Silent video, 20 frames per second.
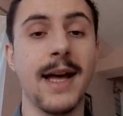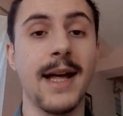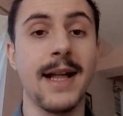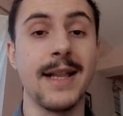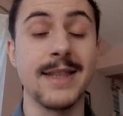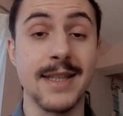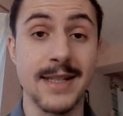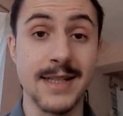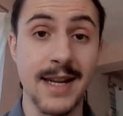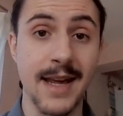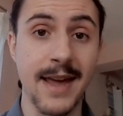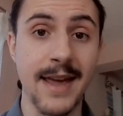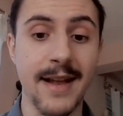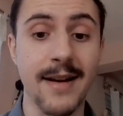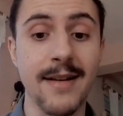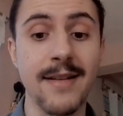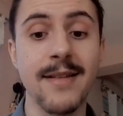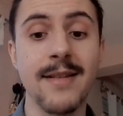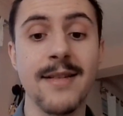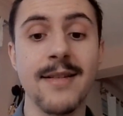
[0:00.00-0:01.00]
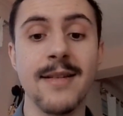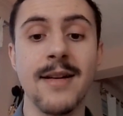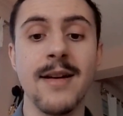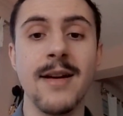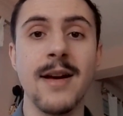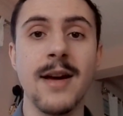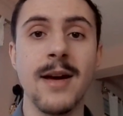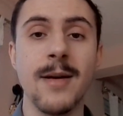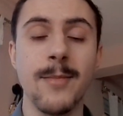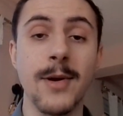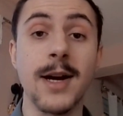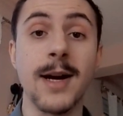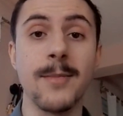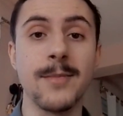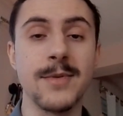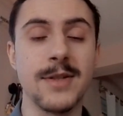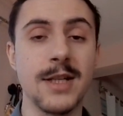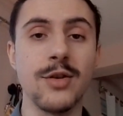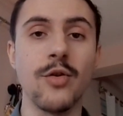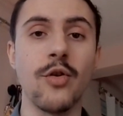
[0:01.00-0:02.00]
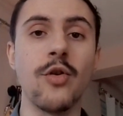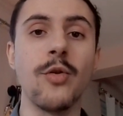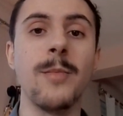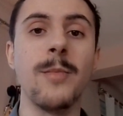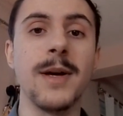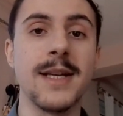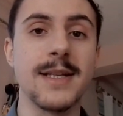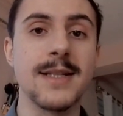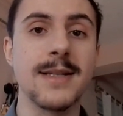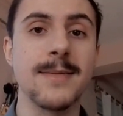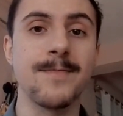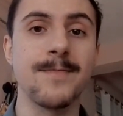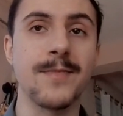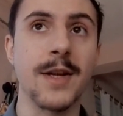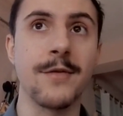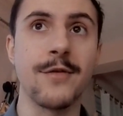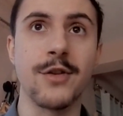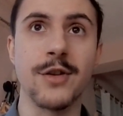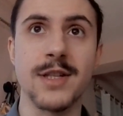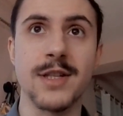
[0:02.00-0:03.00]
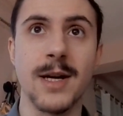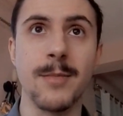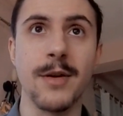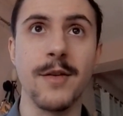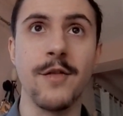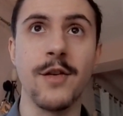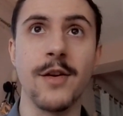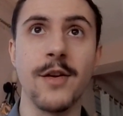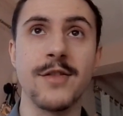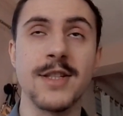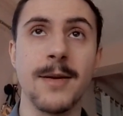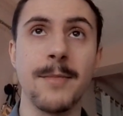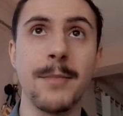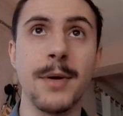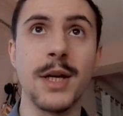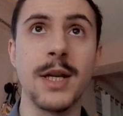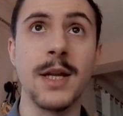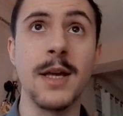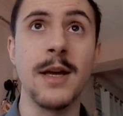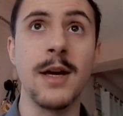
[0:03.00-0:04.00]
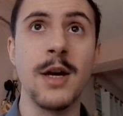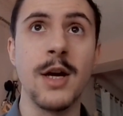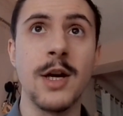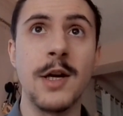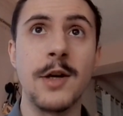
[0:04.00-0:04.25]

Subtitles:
at the tails becomes enormous. For example, if you have somebody